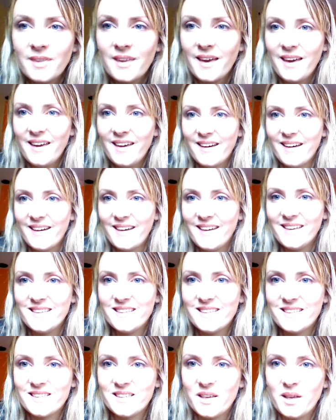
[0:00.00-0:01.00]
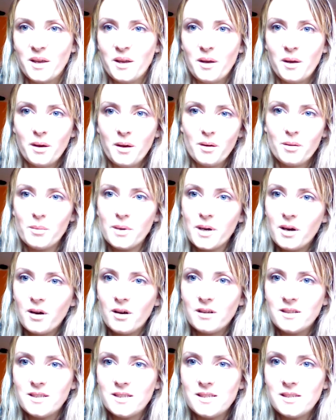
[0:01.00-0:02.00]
Hey guys. Oh my God,